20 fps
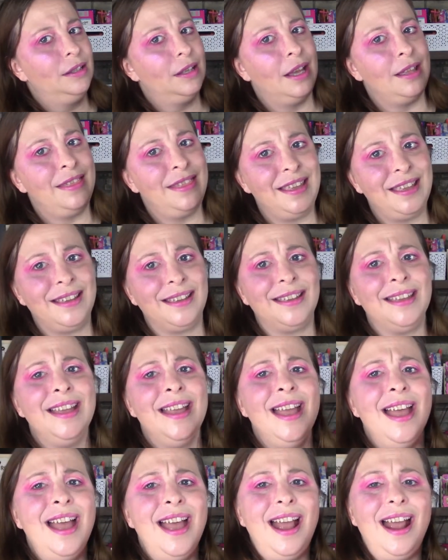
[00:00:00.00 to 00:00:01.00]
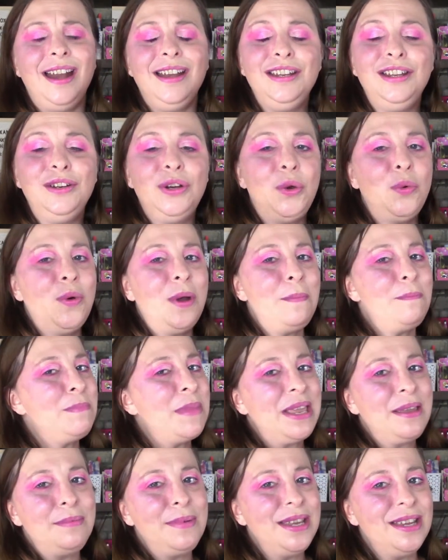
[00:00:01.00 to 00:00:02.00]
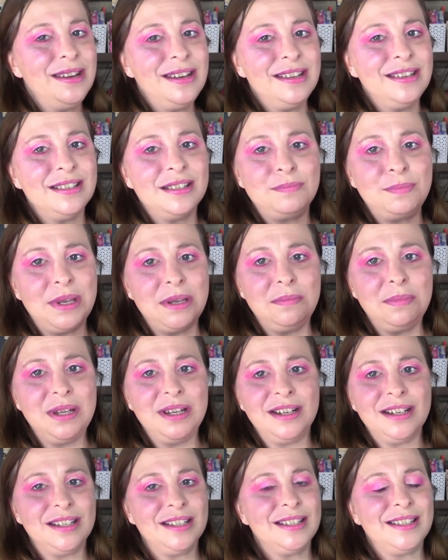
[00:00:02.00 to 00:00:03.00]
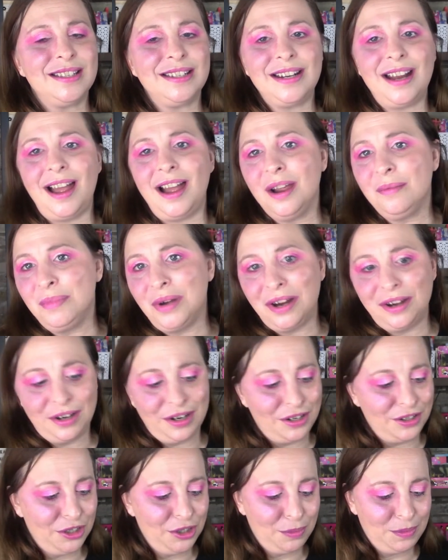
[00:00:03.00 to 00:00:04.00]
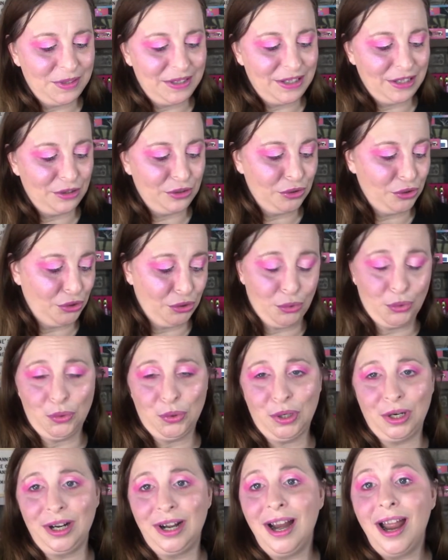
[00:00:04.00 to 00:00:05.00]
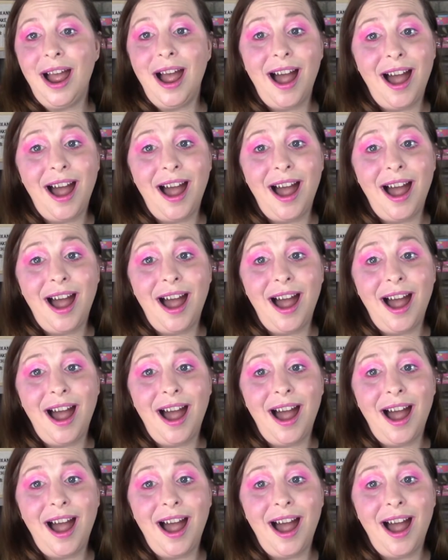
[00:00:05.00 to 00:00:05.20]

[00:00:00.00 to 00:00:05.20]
I think. And you know what? Maybe it is, maybe it isn't. I'm not 100% sure.